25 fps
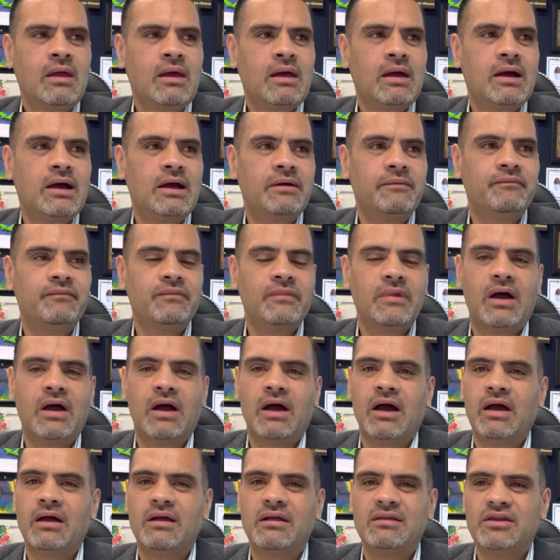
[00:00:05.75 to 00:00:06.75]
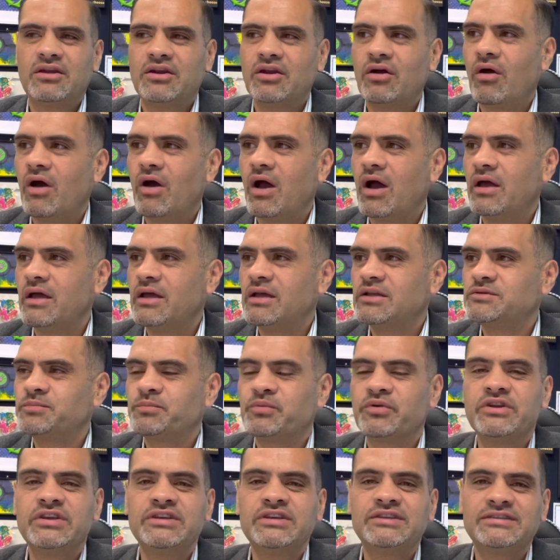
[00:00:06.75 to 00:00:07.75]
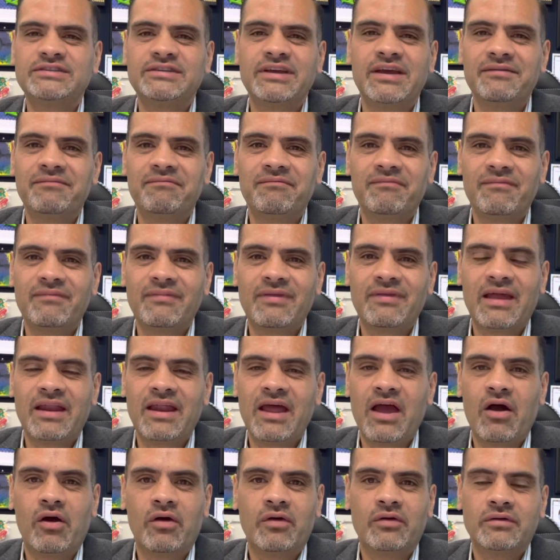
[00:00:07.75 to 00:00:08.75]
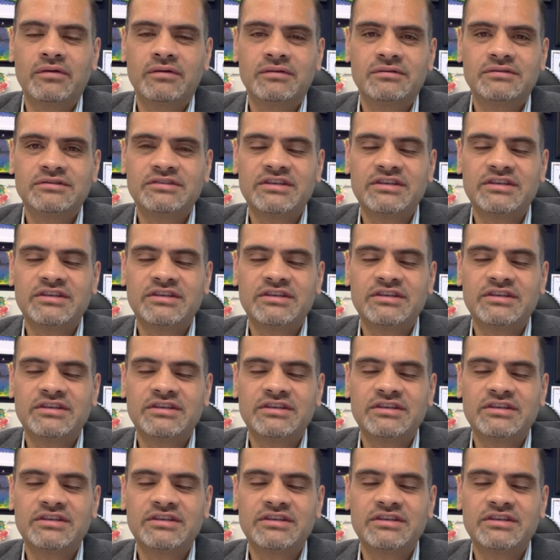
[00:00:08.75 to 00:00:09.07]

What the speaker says: You know, it's pretty stink that